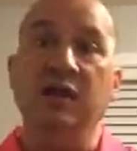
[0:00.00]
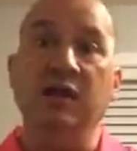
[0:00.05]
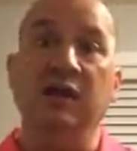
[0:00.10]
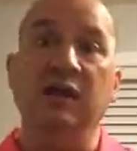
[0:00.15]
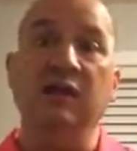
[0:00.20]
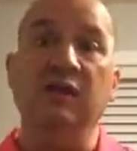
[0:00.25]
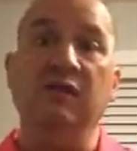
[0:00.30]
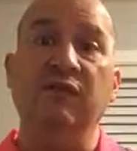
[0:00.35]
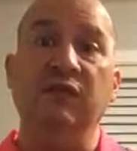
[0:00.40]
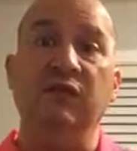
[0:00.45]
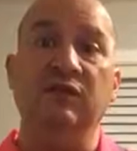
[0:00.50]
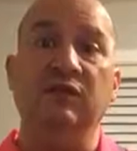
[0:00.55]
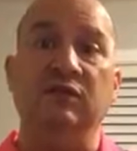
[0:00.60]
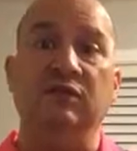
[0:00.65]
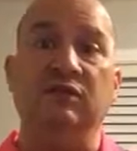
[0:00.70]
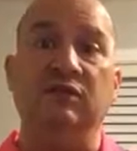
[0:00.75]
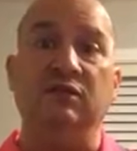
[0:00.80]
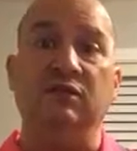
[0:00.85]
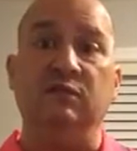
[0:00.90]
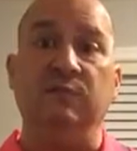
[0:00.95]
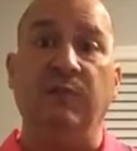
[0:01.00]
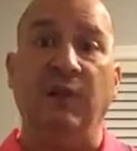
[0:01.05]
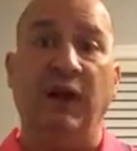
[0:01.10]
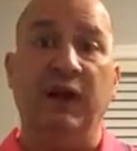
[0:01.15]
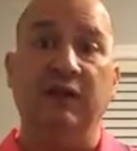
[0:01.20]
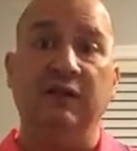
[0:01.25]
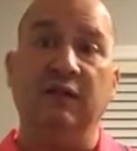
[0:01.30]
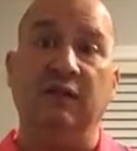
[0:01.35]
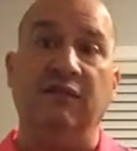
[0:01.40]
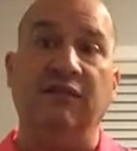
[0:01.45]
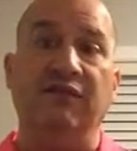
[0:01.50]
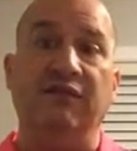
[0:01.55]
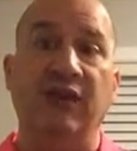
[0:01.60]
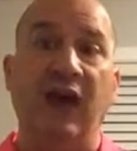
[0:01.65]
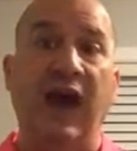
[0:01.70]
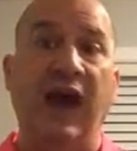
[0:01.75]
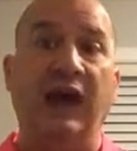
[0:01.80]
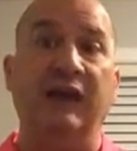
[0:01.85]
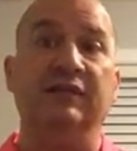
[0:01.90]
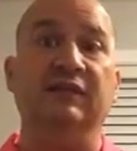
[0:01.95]
even despite the
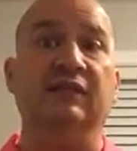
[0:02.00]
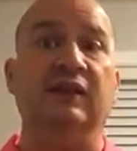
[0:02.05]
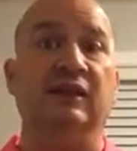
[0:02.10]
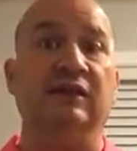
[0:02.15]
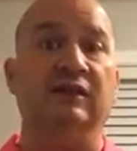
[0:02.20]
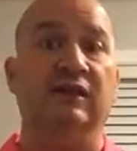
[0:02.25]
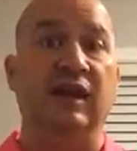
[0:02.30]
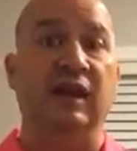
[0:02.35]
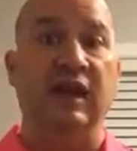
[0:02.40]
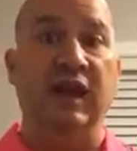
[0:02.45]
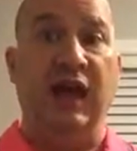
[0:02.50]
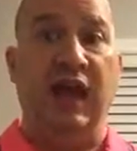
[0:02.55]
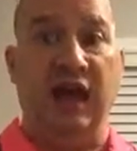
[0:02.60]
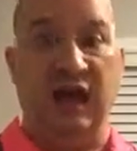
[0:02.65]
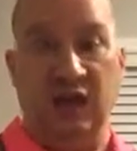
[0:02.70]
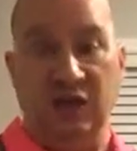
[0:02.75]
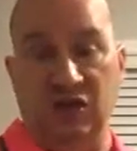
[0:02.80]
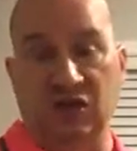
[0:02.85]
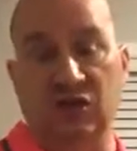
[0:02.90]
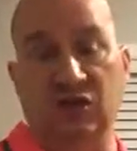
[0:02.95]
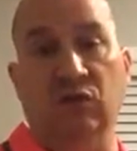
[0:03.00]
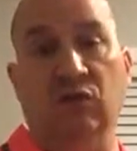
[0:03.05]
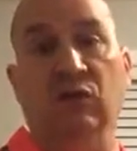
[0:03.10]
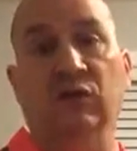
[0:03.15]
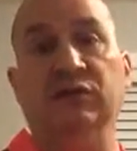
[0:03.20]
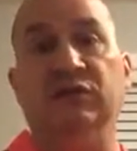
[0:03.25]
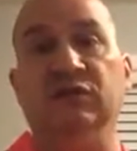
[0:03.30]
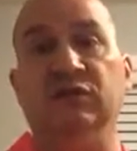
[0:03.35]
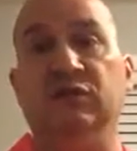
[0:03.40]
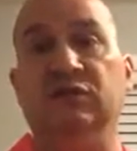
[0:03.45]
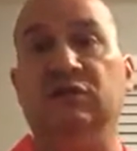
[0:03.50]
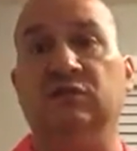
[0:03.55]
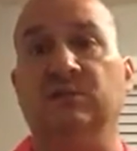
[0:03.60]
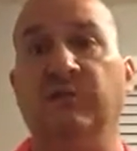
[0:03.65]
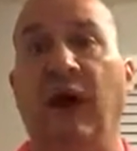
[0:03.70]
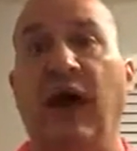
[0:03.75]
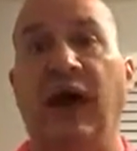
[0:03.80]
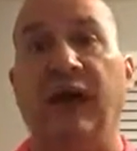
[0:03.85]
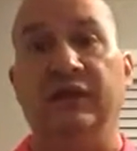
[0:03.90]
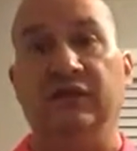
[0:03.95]
fact that they hate you or
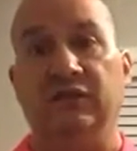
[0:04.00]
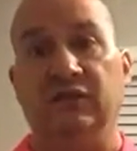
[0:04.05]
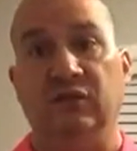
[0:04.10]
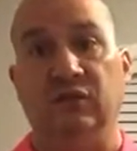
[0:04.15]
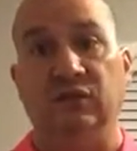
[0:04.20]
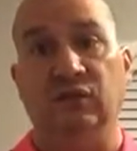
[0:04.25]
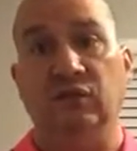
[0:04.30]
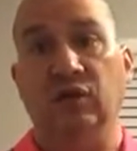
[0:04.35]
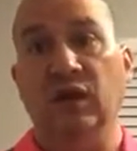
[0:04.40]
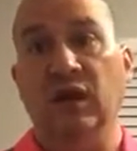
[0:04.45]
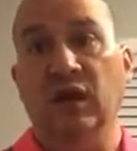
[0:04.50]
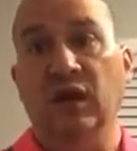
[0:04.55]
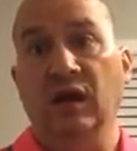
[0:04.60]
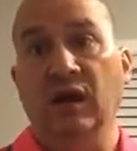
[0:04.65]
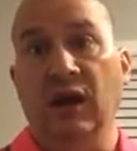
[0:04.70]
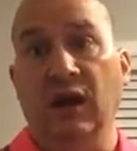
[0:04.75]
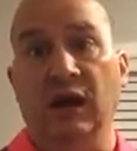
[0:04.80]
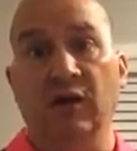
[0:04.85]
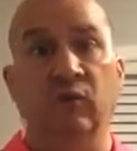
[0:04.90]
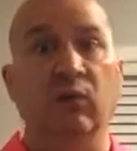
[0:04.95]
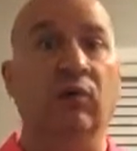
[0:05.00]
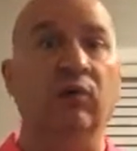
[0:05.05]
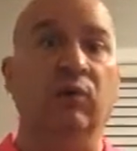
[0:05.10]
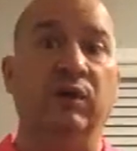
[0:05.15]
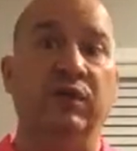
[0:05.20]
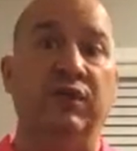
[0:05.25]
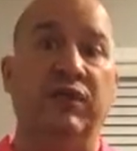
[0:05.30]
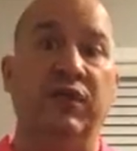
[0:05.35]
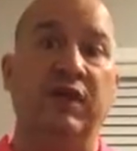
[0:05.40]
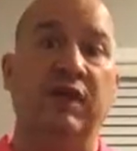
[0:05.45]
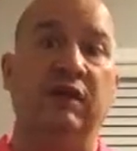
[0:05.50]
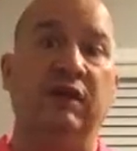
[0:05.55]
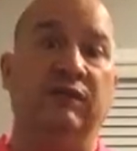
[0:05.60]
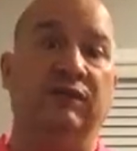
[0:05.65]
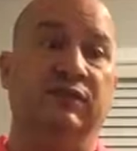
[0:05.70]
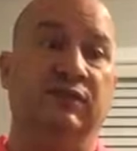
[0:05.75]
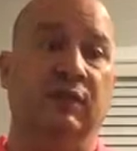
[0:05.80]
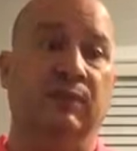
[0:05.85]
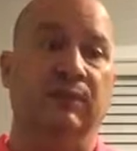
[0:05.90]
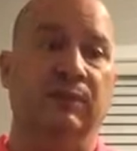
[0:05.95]
despise you. And when we think
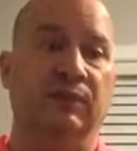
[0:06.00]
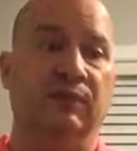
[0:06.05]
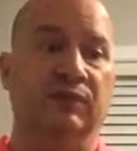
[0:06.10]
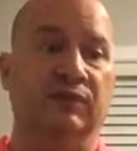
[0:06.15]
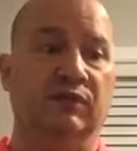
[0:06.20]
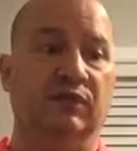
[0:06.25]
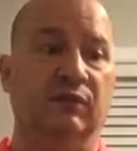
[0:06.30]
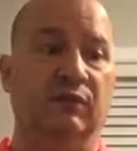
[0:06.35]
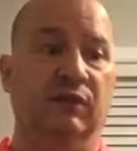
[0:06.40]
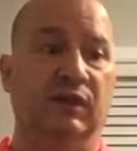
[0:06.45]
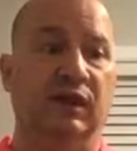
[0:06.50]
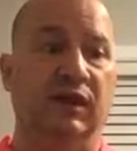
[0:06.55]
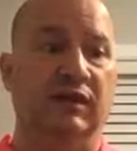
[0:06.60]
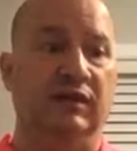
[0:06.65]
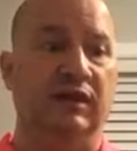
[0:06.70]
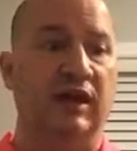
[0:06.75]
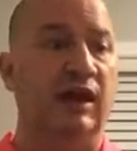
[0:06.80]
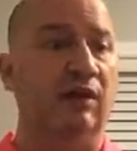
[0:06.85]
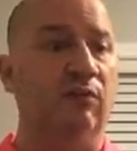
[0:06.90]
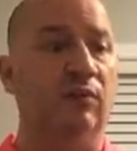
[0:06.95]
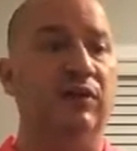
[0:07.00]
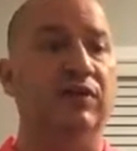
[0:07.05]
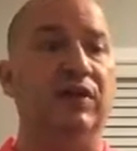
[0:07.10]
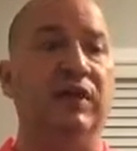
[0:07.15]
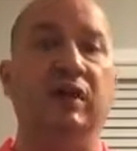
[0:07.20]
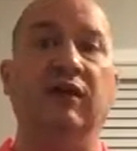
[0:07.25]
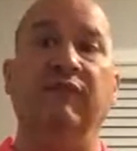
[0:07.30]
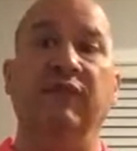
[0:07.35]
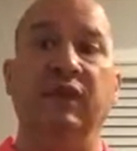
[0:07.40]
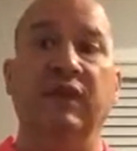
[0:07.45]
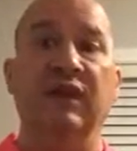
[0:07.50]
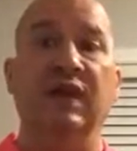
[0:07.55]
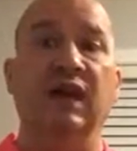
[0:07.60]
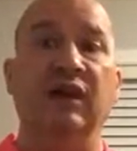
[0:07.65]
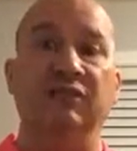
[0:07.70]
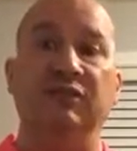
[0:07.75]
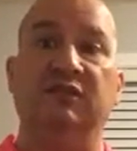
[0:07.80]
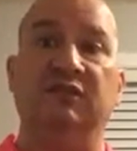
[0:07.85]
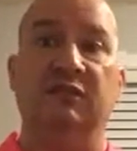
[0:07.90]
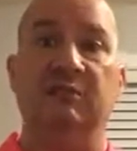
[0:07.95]
of someone like that, we think of a
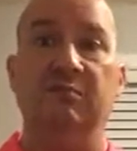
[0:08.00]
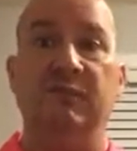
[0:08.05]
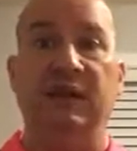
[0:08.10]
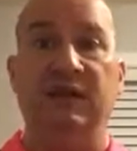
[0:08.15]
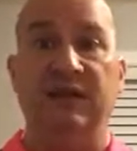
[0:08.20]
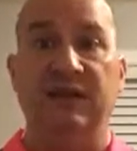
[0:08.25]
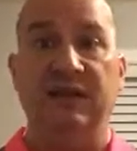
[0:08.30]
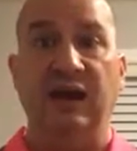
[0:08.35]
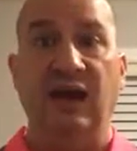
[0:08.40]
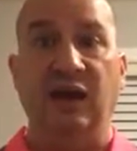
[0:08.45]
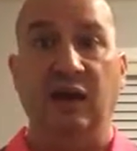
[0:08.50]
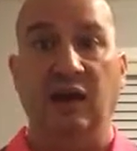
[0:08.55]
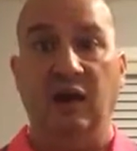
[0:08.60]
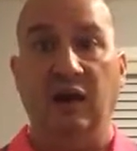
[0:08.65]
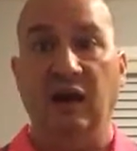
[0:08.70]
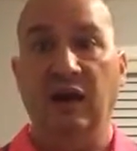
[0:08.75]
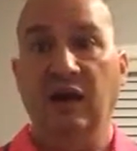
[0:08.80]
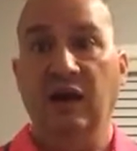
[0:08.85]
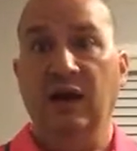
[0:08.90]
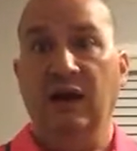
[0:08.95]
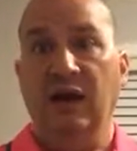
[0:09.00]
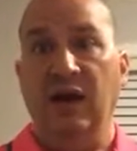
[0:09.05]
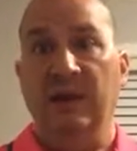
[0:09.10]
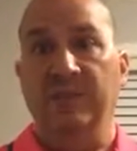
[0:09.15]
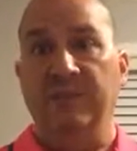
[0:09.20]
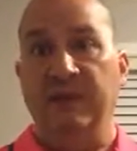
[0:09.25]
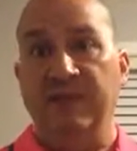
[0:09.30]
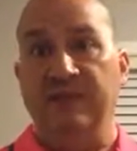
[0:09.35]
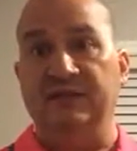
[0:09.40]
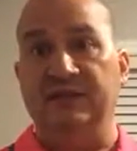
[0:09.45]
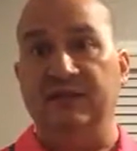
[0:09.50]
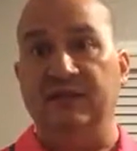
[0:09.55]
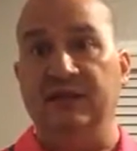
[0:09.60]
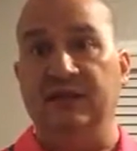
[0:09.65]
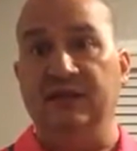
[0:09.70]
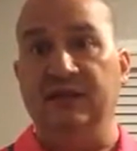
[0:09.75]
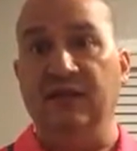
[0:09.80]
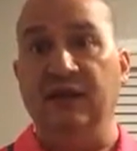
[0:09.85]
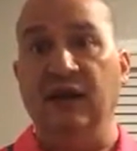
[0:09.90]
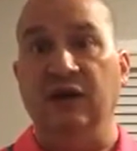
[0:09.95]
Nelson Mandela. And
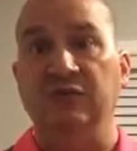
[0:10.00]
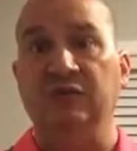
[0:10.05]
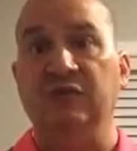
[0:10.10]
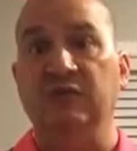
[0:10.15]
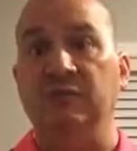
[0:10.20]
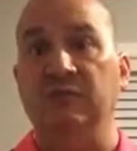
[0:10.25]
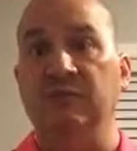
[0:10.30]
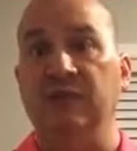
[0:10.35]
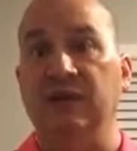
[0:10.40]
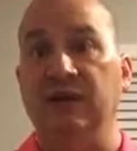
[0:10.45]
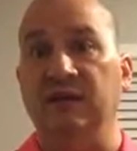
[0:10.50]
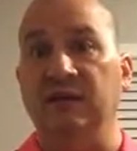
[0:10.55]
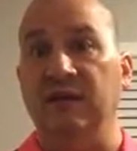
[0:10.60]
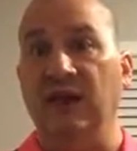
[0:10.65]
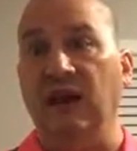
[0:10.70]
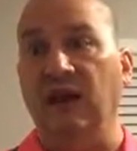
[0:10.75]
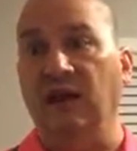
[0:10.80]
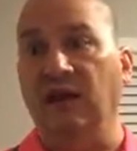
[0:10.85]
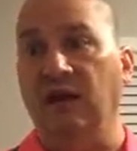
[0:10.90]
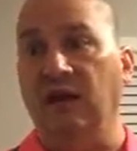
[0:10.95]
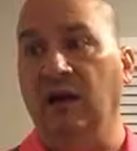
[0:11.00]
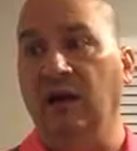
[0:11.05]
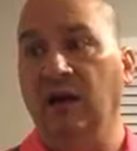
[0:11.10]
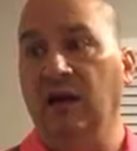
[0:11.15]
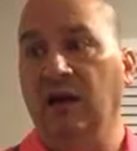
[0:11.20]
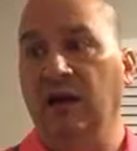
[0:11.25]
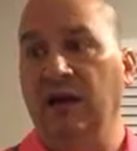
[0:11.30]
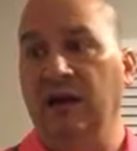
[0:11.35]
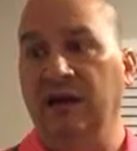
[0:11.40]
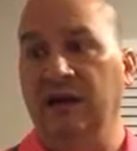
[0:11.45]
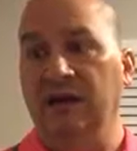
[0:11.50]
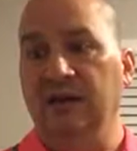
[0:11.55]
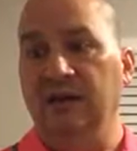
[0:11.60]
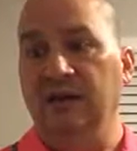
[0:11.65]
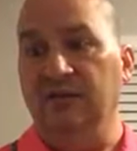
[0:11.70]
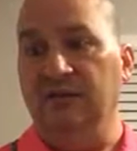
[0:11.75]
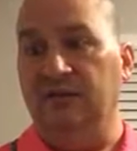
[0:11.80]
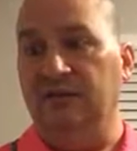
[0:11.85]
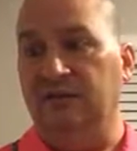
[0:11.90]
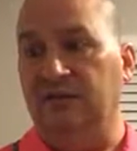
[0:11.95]
basically Nelson Mandela
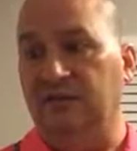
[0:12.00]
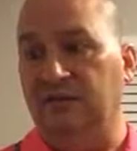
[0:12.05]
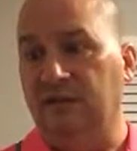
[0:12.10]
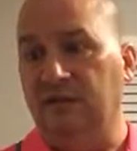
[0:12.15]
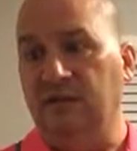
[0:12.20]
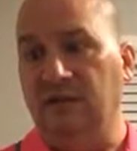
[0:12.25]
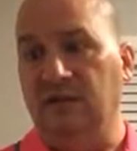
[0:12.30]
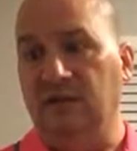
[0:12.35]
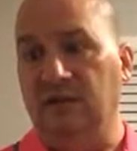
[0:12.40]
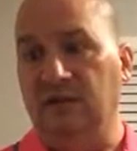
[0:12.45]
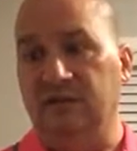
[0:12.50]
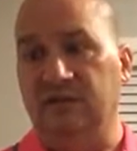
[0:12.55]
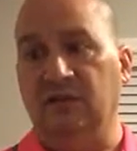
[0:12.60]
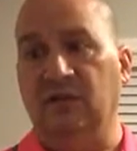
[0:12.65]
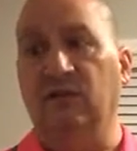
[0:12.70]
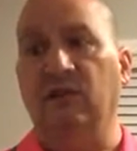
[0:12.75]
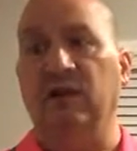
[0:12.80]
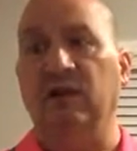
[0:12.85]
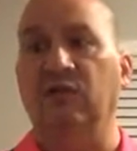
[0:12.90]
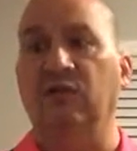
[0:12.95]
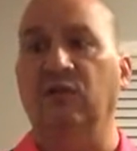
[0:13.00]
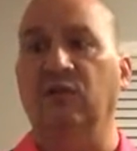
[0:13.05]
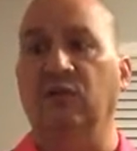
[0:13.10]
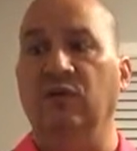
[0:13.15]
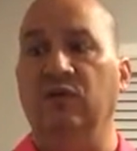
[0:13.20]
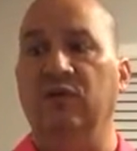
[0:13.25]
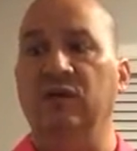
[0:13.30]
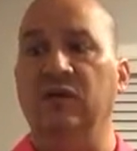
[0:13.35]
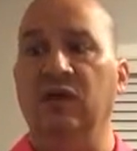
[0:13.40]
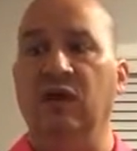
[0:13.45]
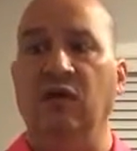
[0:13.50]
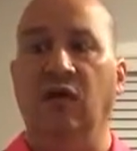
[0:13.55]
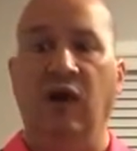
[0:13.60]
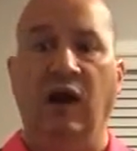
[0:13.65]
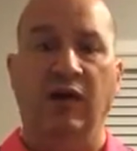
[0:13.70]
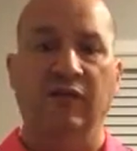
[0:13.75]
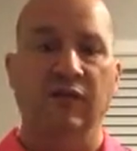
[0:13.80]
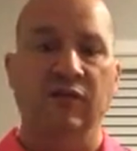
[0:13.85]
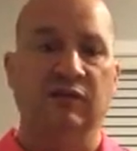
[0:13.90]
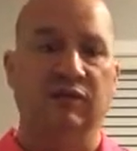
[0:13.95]
is, someone who,
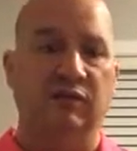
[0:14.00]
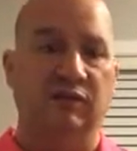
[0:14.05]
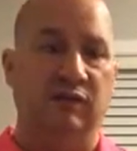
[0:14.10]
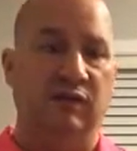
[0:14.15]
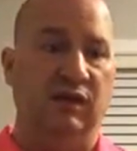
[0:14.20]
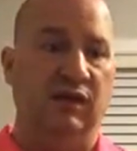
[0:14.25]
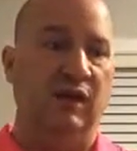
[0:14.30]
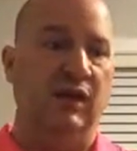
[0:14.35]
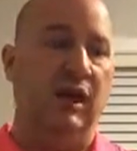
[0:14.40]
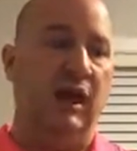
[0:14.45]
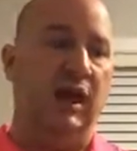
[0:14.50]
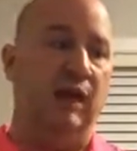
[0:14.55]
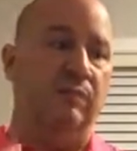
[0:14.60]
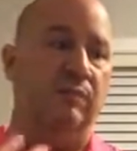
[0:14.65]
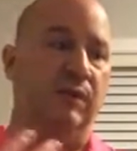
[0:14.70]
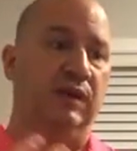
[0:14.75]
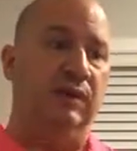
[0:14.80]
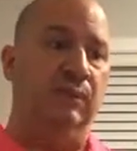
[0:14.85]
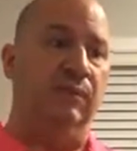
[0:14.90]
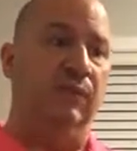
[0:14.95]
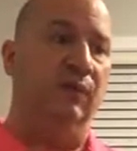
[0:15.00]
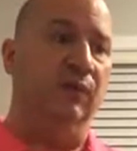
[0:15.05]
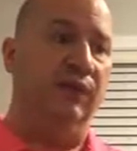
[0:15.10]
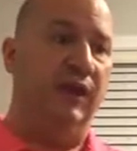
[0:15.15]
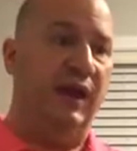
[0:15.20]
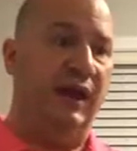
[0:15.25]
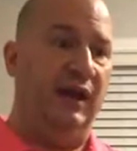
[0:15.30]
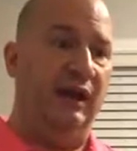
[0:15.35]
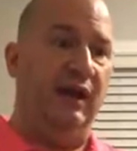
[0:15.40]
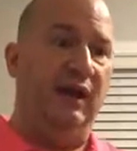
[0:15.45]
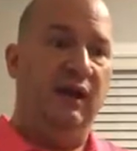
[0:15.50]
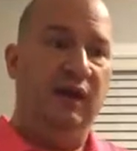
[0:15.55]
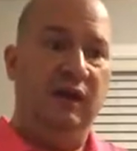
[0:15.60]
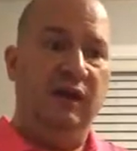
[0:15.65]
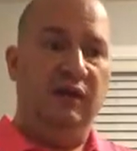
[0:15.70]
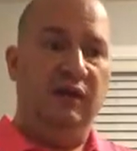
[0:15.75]
obviously he had people that,